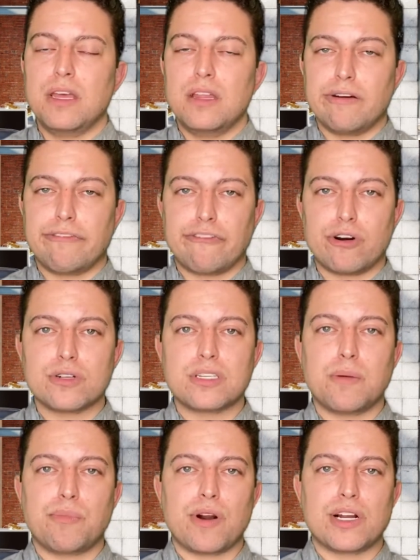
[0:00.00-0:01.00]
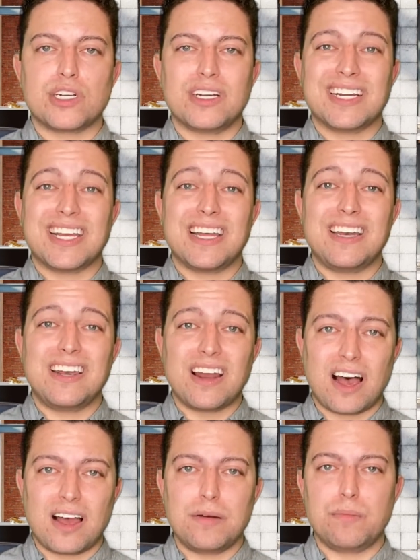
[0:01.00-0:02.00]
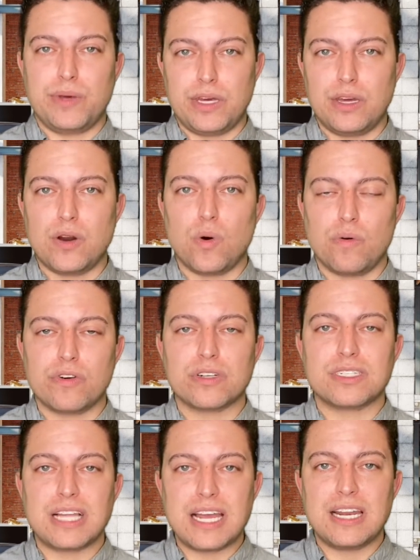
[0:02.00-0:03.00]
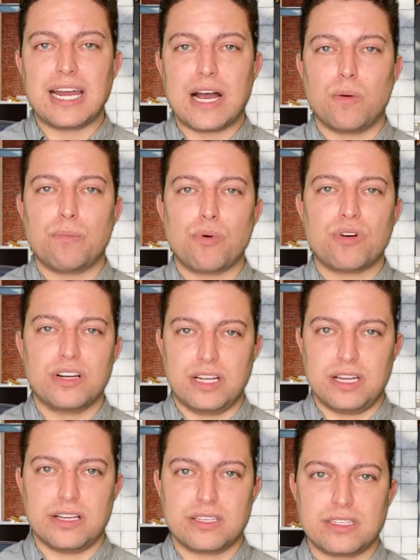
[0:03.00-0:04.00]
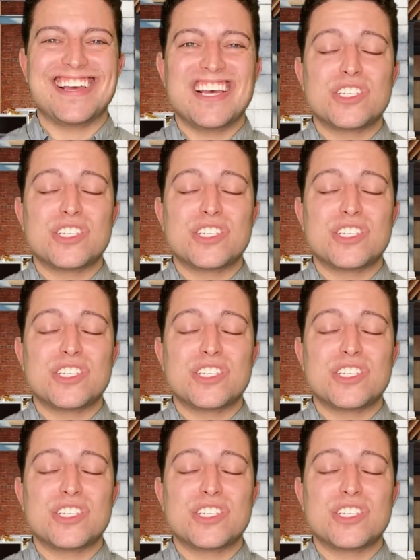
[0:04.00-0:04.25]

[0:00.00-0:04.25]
The first impression cannot be overstated how important it is.